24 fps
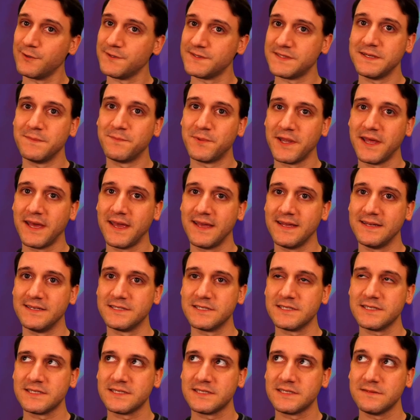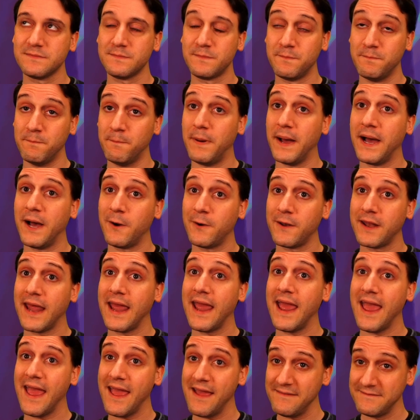see play in just about
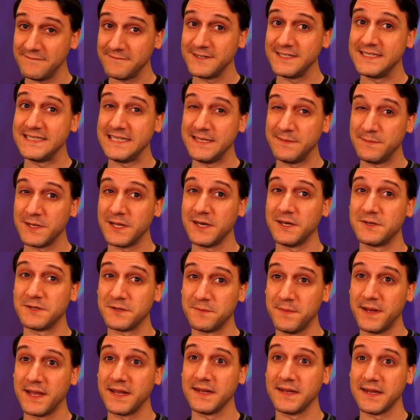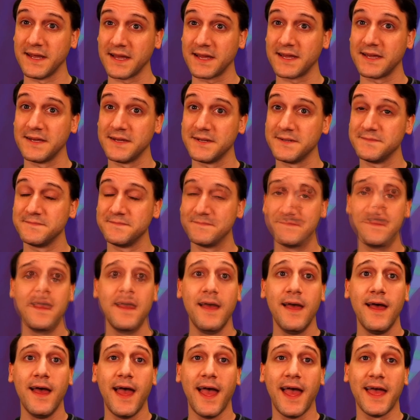every Demon Hunter meta deck.
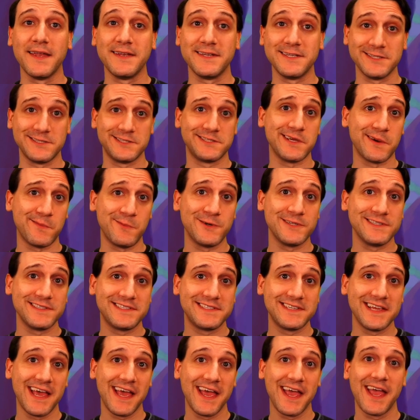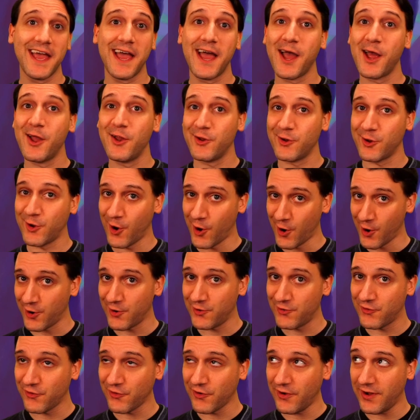And did someone say card
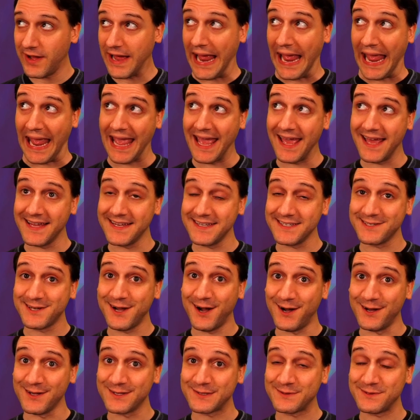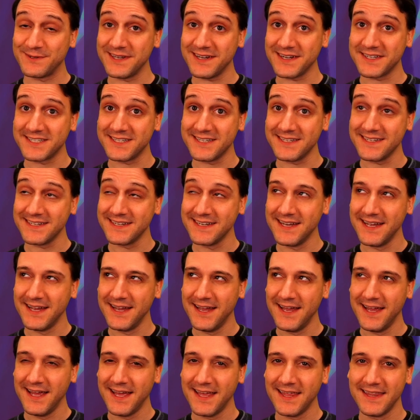draw and cost reduction?
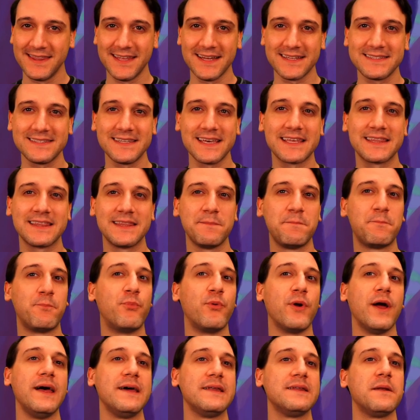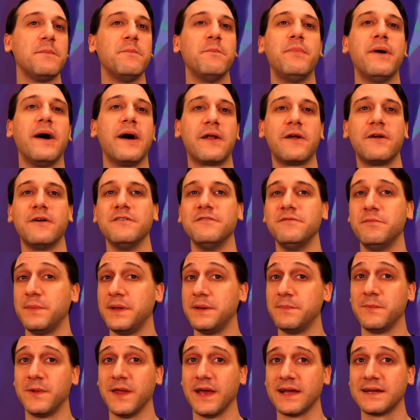That's like the bread and butter of
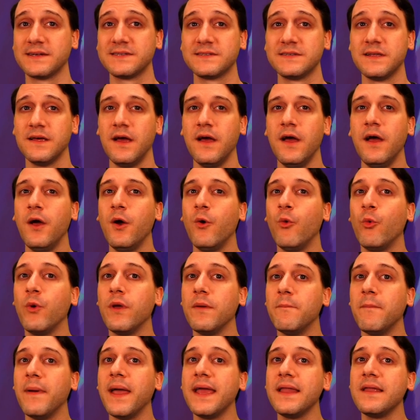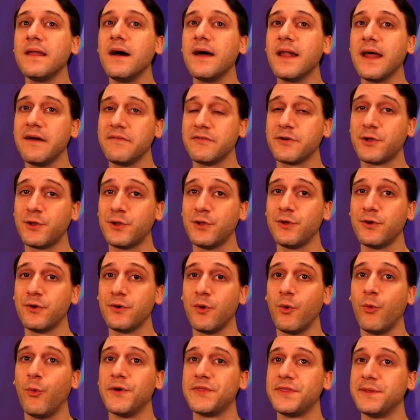meme decks. We may not have a clue
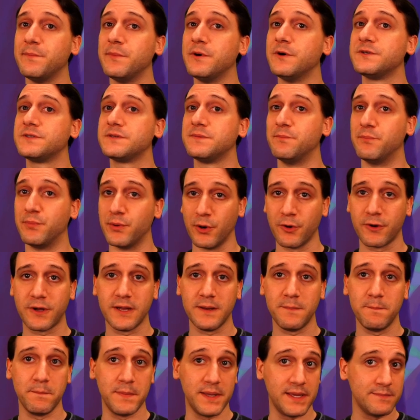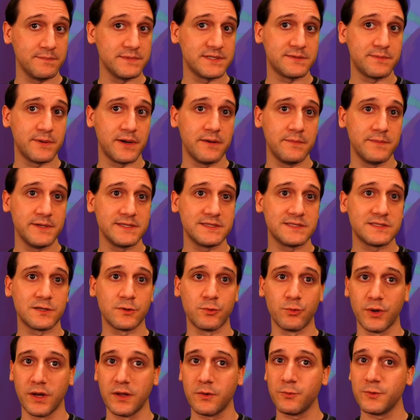what the most broken meme experiments to
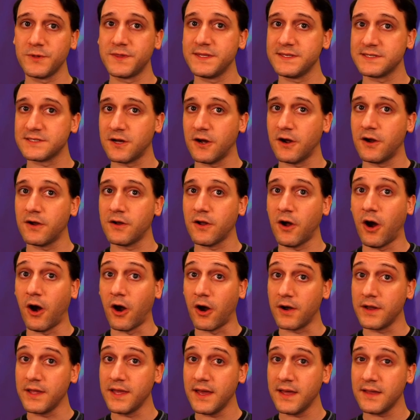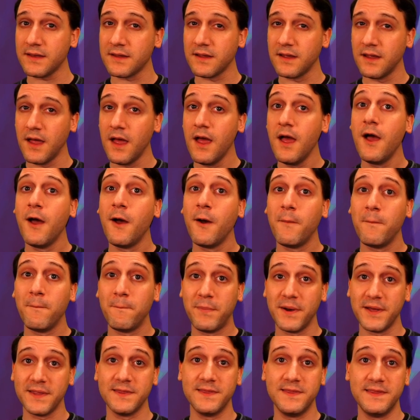run with this card are yet,
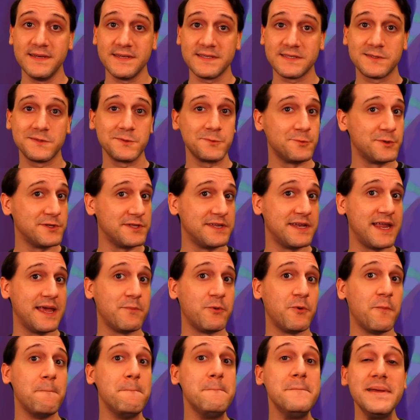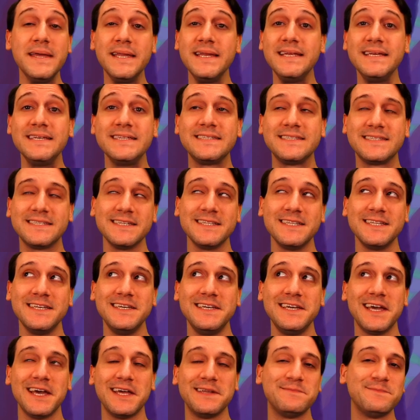but this will enable many silly
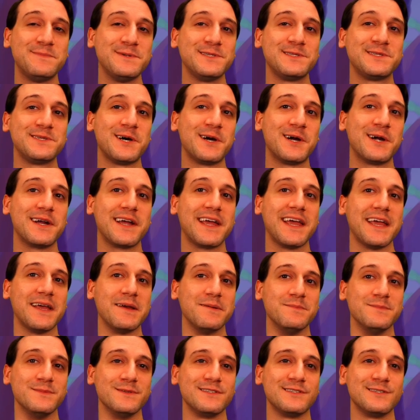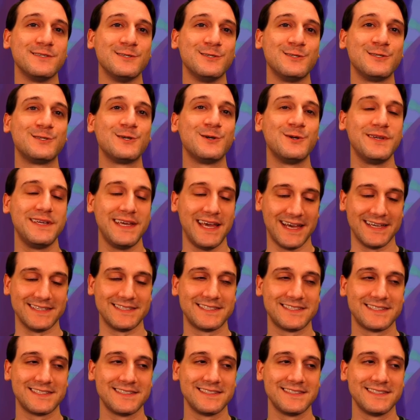and bizarre games. So
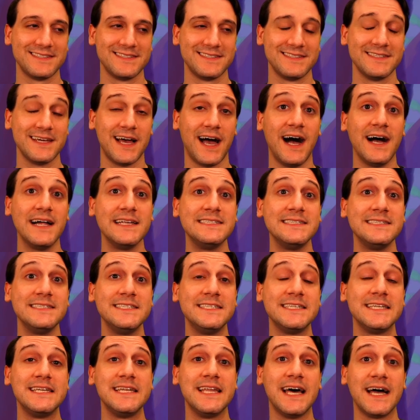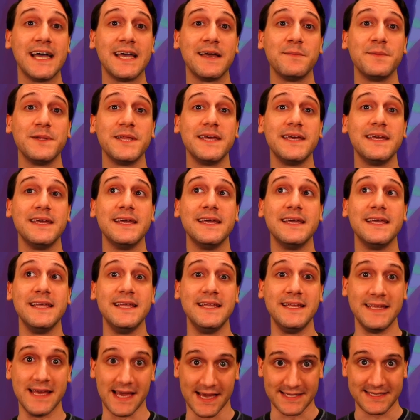yes, undeniably
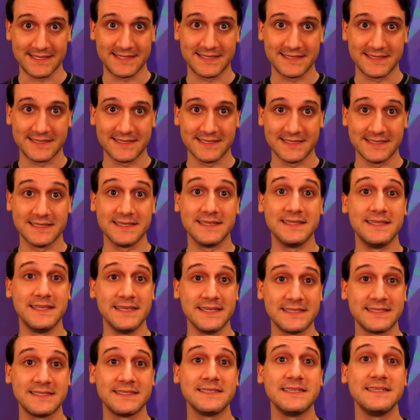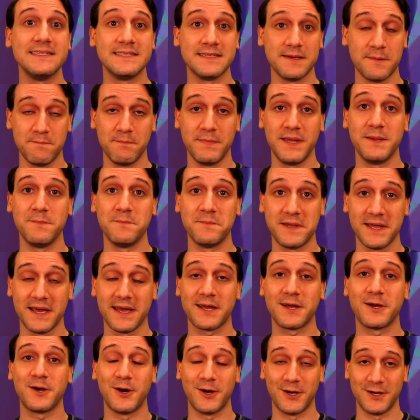yes, this is a meme deck
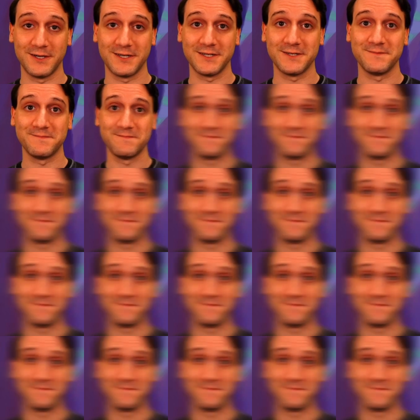card.